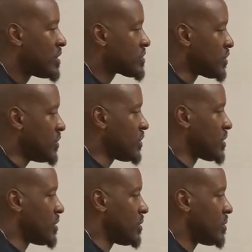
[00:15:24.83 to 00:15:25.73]
So you're
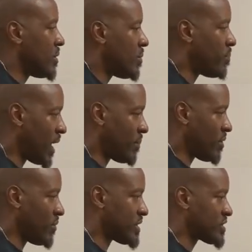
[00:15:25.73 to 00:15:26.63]
gonna pop
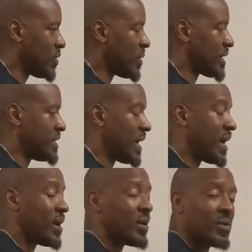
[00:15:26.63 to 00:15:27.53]
your wrist going
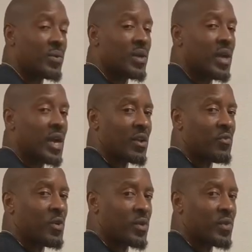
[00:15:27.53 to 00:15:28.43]
down at a
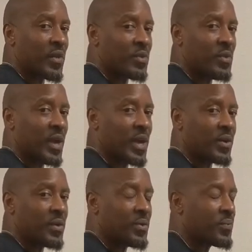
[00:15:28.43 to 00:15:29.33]
45 degree
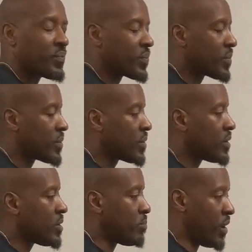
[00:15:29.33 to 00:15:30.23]
angle.
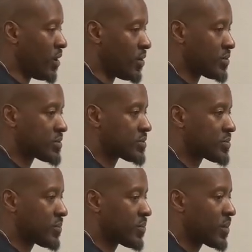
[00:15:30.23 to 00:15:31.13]
Pause.
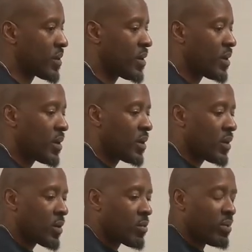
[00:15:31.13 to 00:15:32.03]

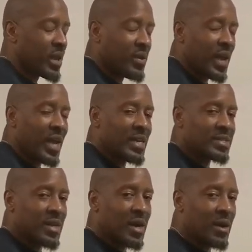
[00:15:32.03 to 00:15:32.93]
Bring your
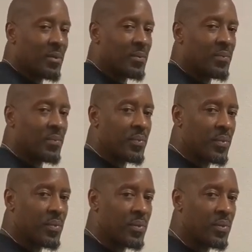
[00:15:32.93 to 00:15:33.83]
hands up,
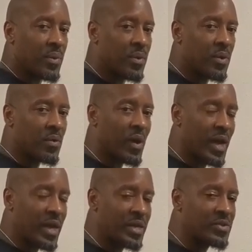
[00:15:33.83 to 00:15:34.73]

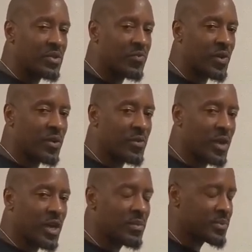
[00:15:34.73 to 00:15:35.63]
right here to the front of your
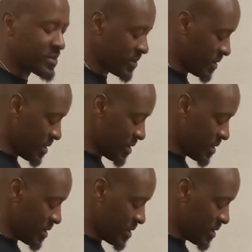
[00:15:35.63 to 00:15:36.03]
hips.